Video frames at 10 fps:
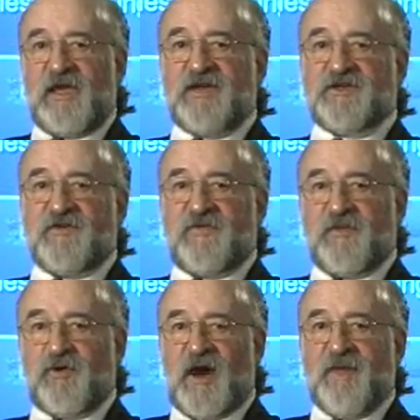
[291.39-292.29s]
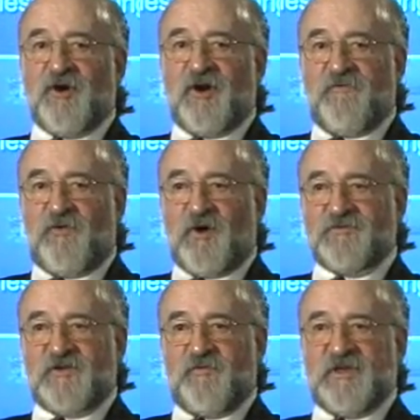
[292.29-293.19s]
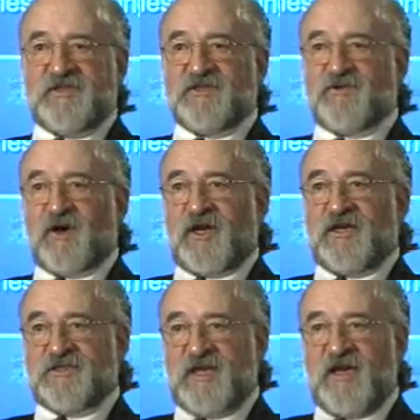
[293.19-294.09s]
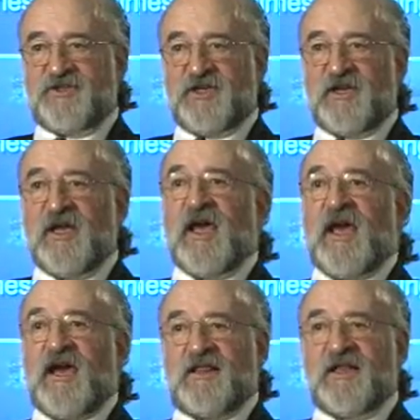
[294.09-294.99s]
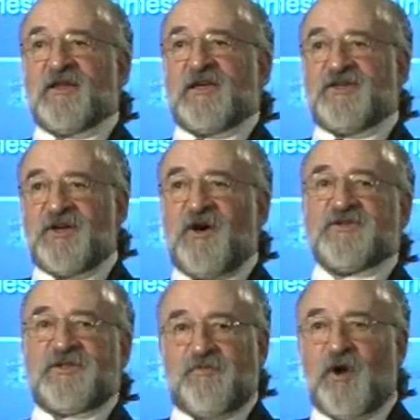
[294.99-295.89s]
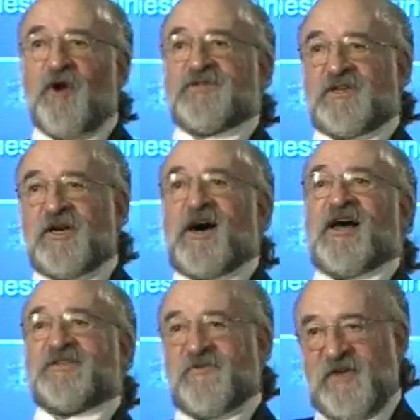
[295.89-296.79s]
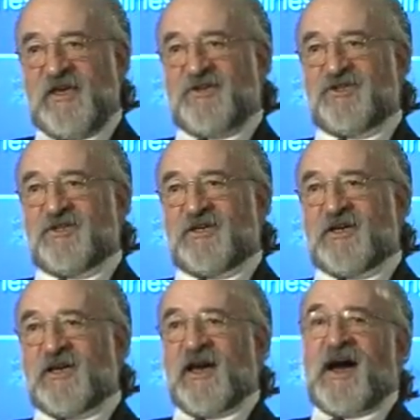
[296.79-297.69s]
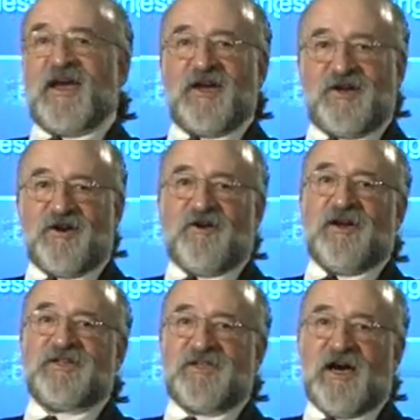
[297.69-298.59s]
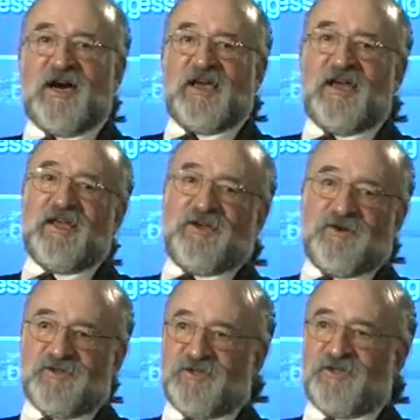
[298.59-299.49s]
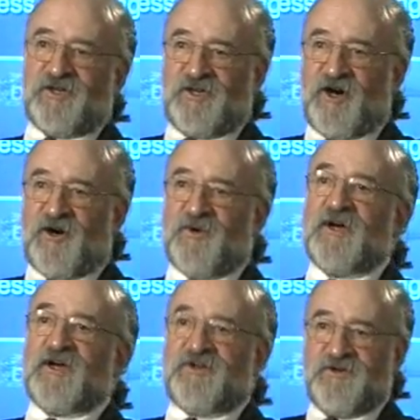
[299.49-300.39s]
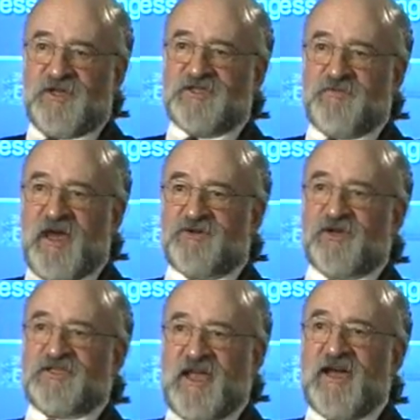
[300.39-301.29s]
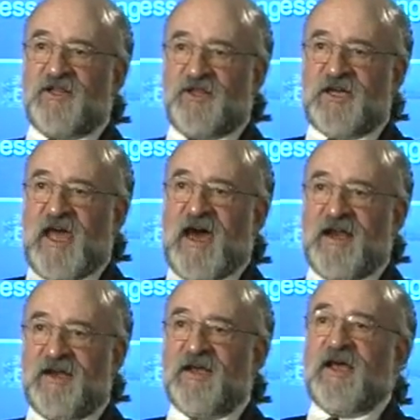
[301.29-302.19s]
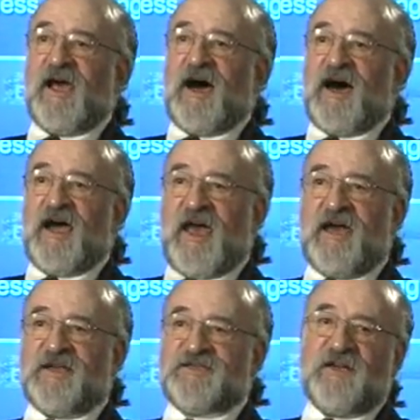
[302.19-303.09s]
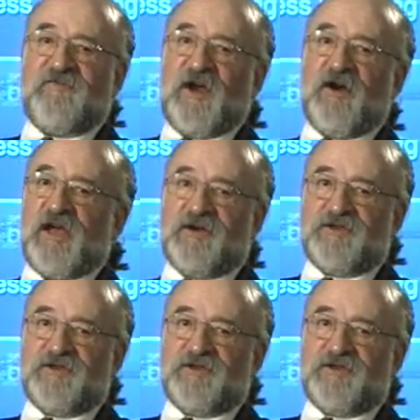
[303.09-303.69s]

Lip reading: each of the primary forms of business organization and clearly shows the pros and cons of each. I encourage any user to go to this matrix, take a look at it, and it's in a very